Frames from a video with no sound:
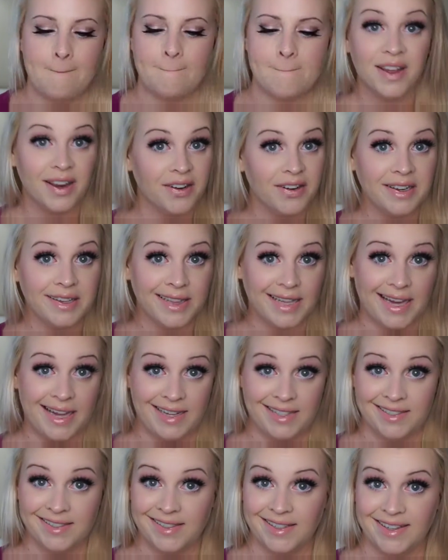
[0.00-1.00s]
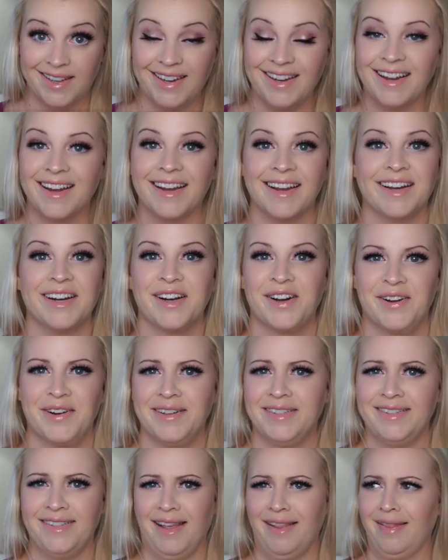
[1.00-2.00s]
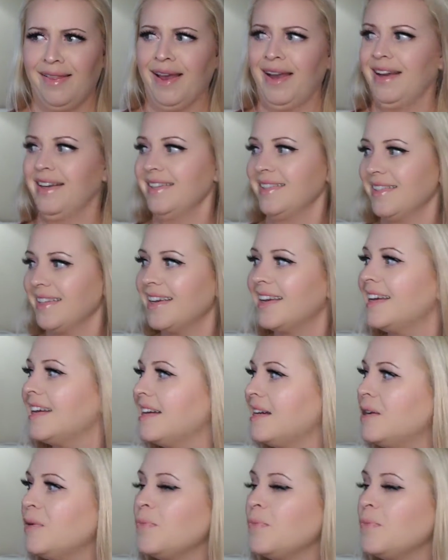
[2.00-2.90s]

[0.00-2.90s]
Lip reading: Very lastly, I already said lastly,